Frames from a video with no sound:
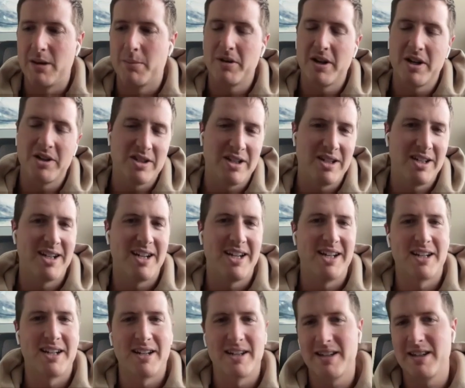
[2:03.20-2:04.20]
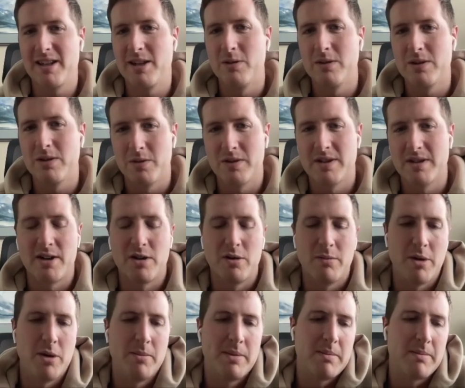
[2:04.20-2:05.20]
depression. I had an acute suicidal
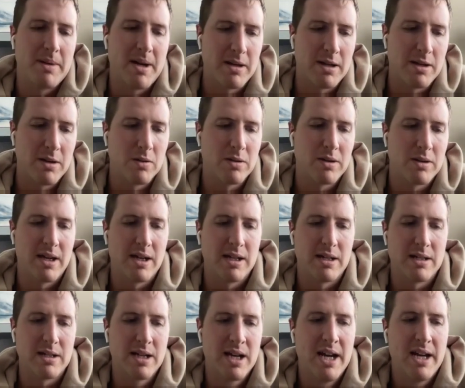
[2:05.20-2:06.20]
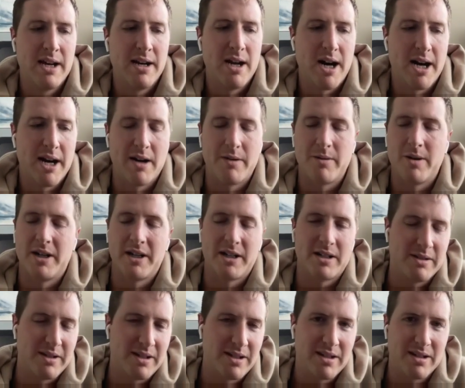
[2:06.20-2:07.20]
moment in my youth, and
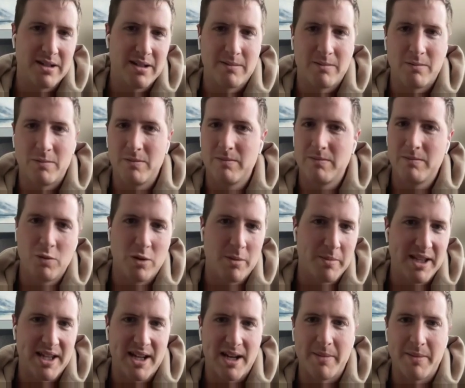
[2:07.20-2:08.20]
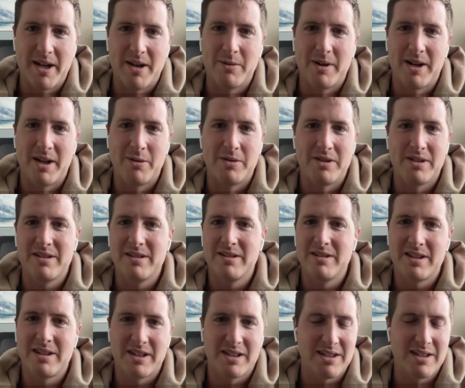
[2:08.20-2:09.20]
non-ironically, the woman that I met when I was
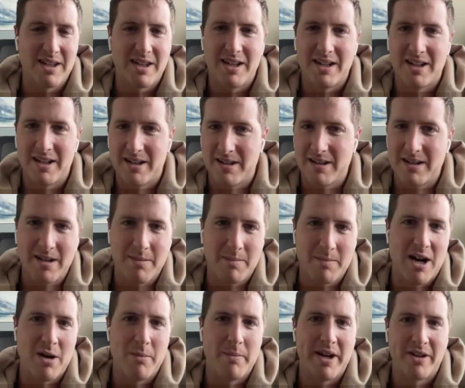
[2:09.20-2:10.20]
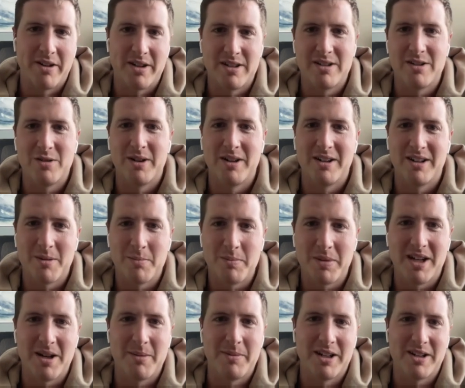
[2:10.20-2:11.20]
16 and am now married to ended up
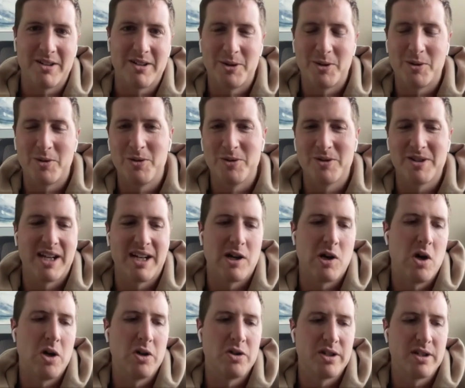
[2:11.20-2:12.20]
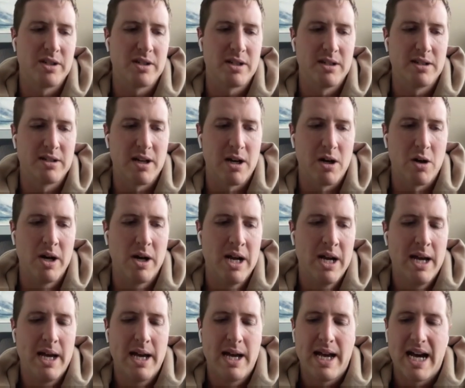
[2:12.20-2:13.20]
becoming a clinical psychologist. And so
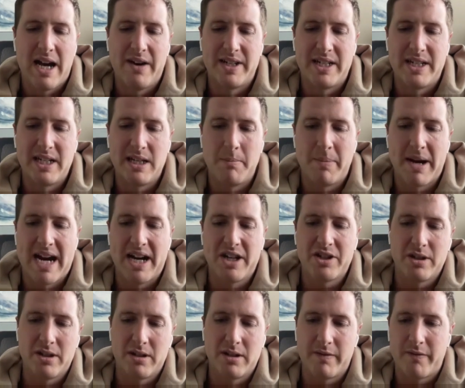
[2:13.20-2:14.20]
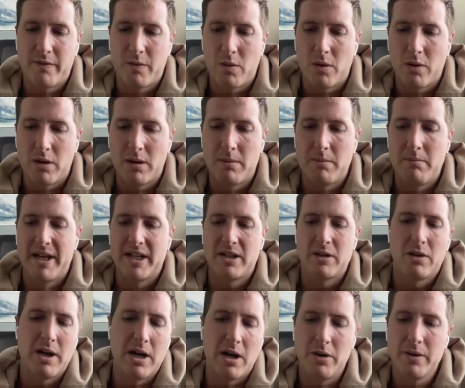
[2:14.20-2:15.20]
I have a deep passion for
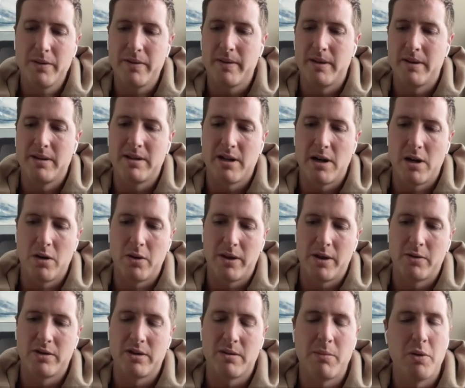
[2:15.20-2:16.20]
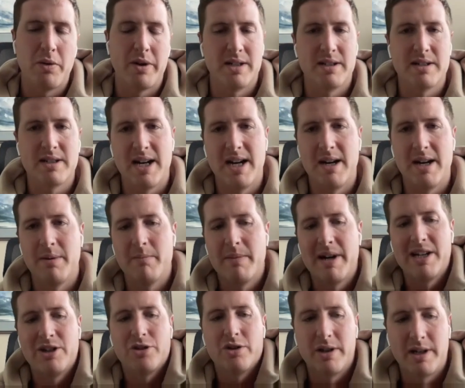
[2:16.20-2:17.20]
mental health. And so there was a point in time in
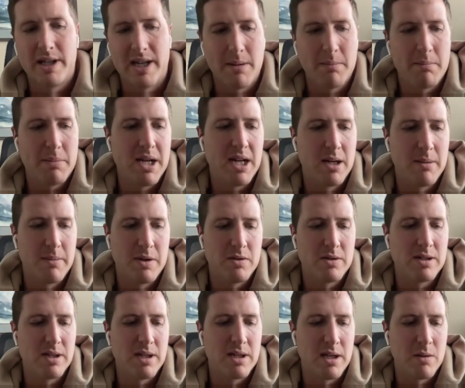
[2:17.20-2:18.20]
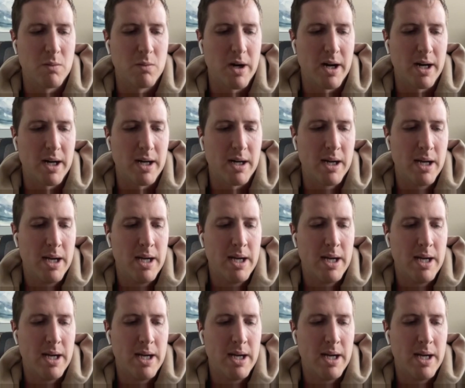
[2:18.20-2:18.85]
my journey at PwC where,